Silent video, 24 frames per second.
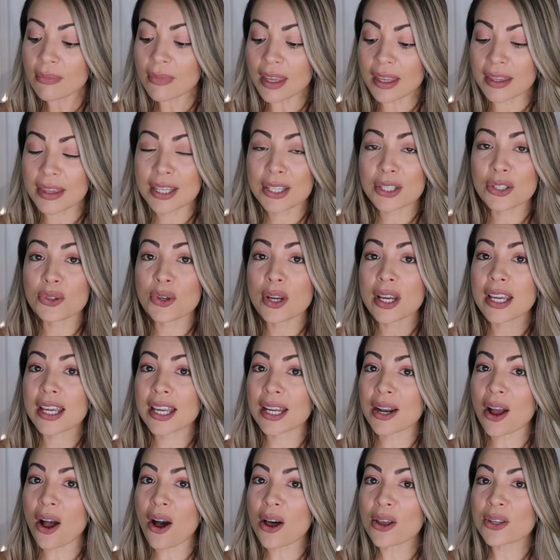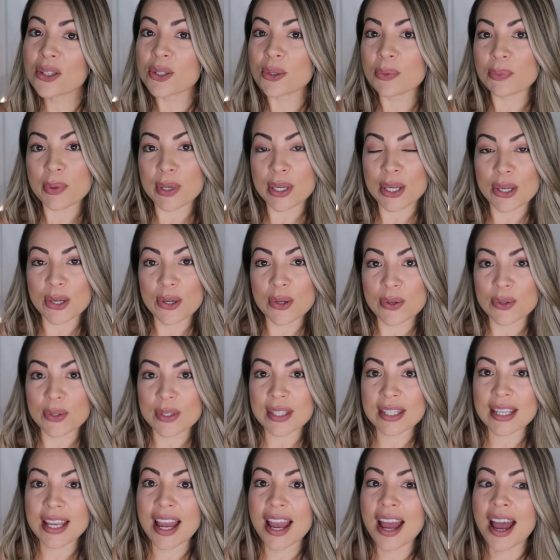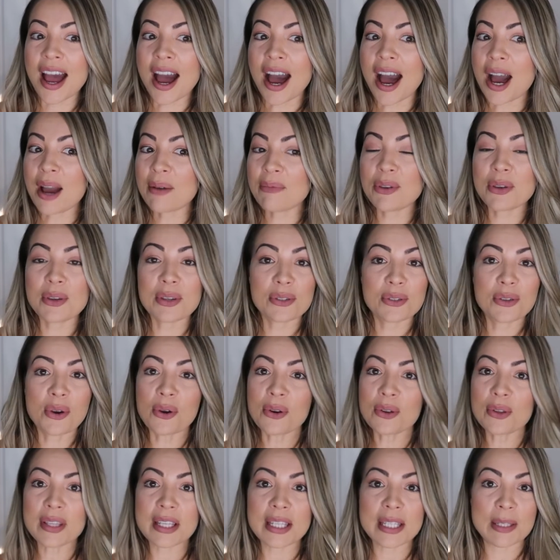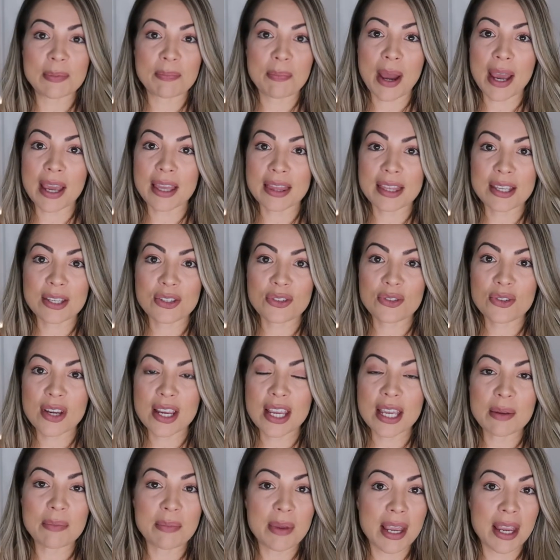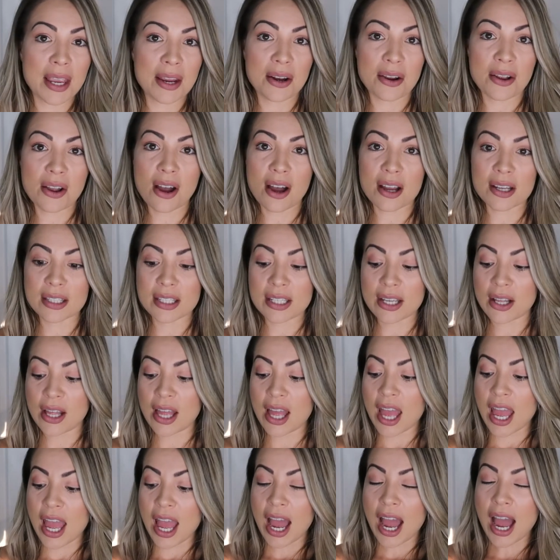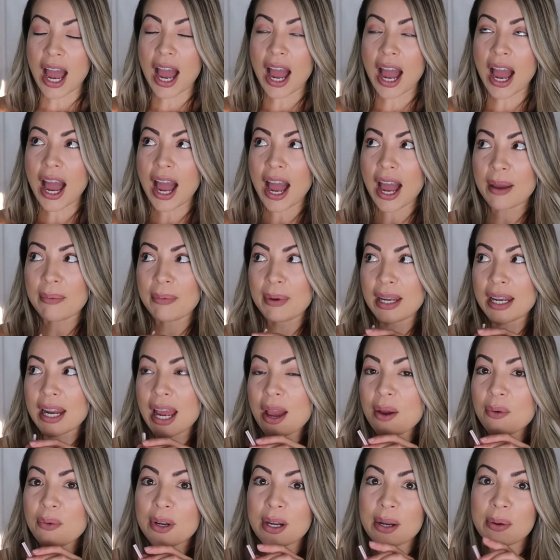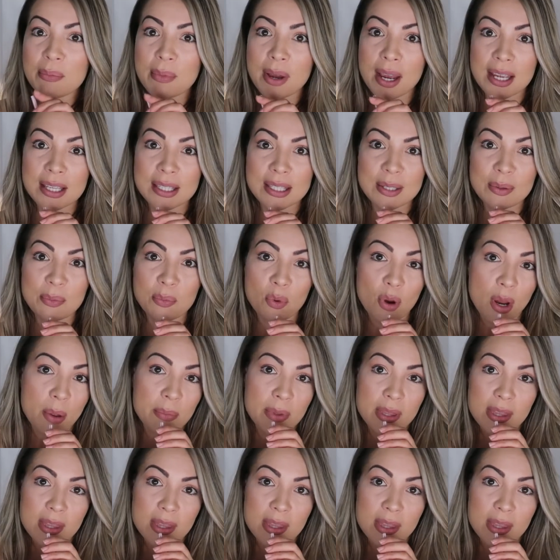This drink can also be used, you can totally spike this drink and make it a cocktail. I mean, I wouldn't mind some rum in